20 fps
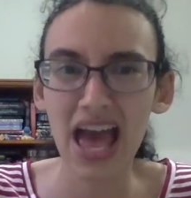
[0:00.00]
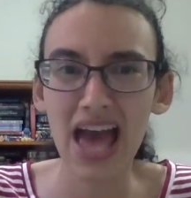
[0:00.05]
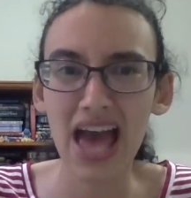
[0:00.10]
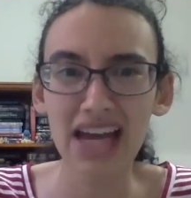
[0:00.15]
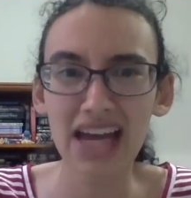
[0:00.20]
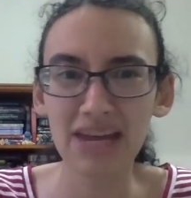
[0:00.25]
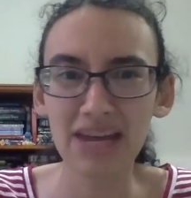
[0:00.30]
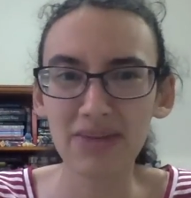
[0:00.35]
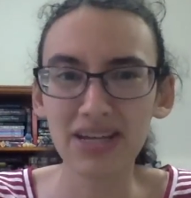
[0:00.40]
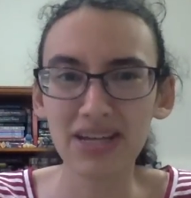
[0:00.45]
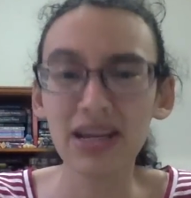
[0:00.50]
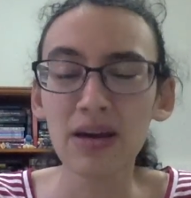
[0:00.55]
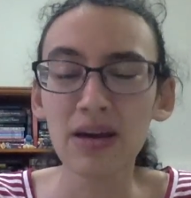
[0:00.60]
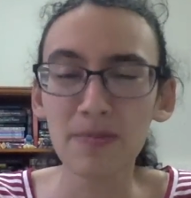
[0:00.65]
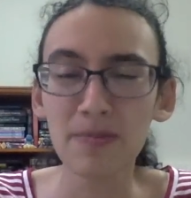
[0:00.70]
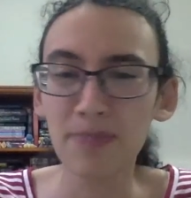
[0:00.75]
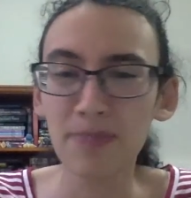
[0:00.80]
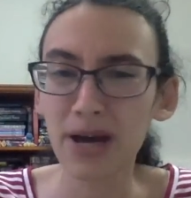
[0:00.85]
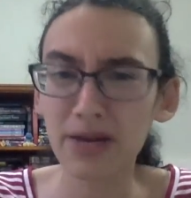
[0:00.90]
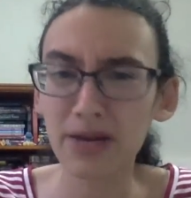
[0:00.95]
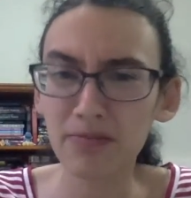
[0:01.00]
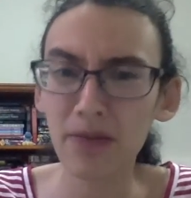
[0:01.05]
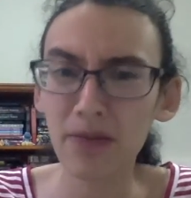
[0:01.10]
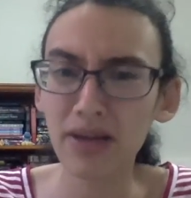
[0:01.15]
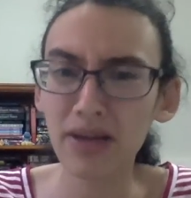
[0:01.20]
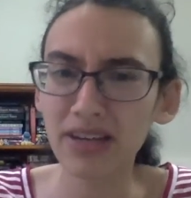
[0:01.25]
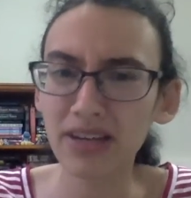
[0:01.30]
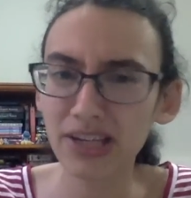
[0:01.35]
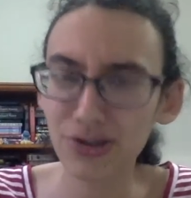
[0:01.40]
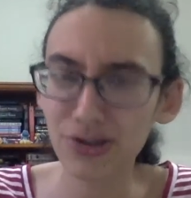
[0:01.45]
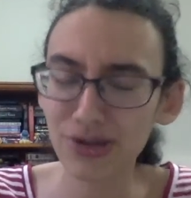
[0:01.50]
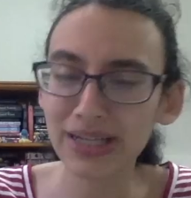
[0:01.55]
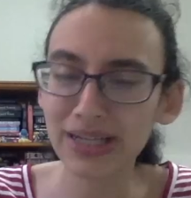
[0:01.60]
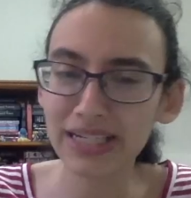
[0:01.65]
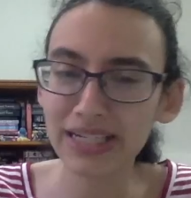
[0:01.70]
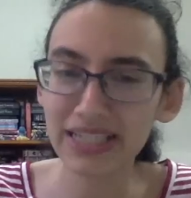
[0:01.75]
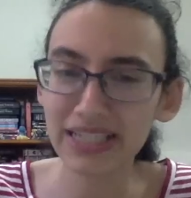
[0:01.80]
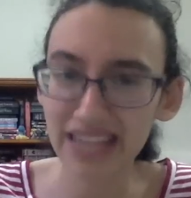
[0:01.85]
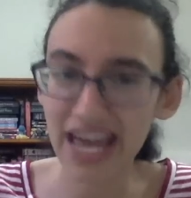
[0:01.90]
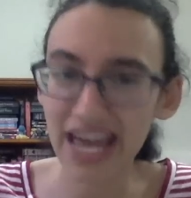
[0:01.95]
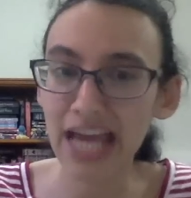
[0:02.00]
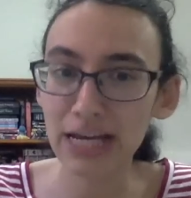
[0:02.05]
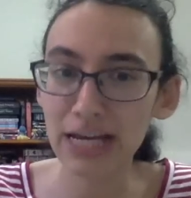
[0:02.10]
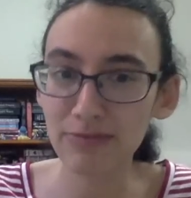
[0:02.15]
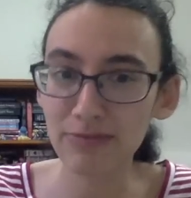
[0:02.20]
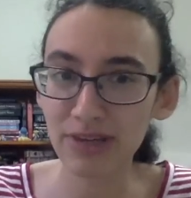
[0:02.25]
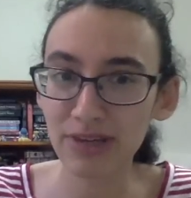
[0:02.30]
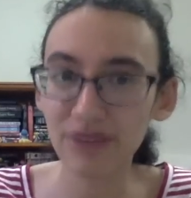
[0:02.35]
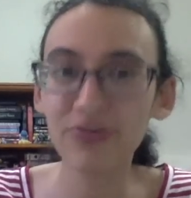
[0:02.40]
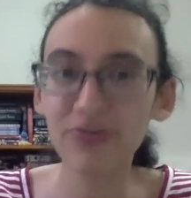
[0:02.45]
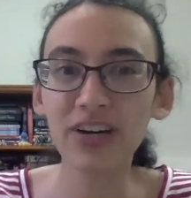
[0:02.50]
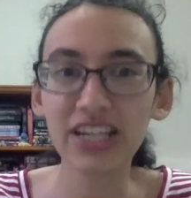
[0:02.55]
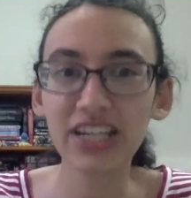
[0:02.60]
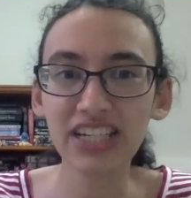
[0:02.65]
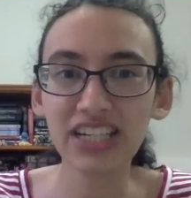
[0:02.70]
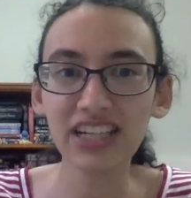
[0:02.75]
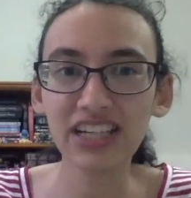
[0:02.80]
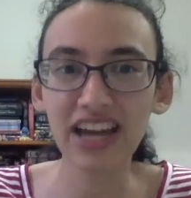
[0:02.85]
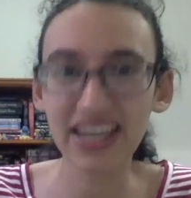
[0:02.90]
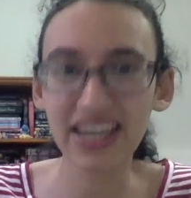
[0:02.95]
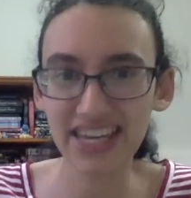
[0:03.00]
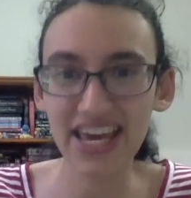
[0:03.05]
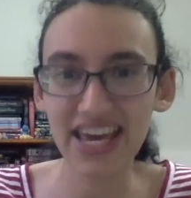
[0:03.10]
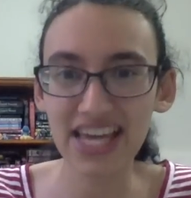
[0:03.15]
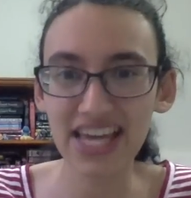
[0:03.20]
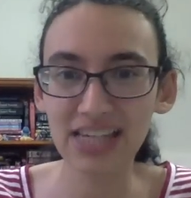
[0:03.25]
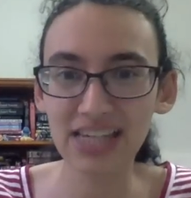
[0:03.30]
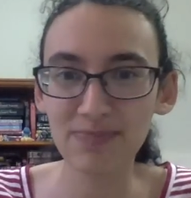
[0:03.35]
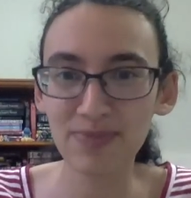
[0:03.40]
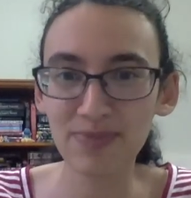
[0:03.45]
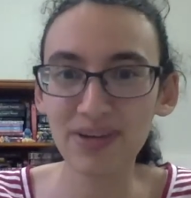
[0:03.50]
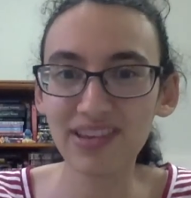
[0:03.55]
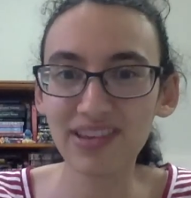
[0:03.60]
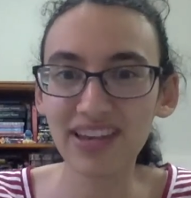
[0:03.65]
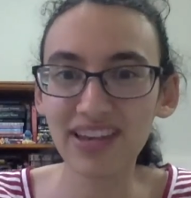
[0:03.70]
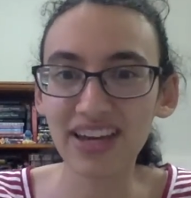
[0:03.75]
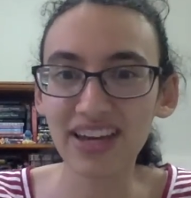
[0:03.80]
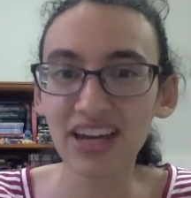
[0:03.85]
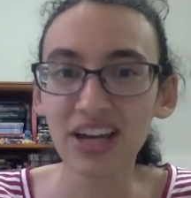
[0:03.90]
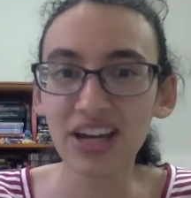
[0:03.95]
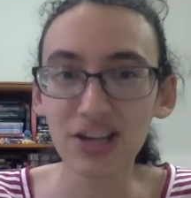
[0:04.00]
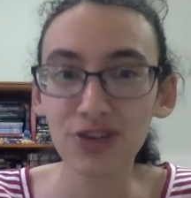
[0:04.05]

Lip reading: and I mean, but Monkey Krillin can be funny, I guess, but, like,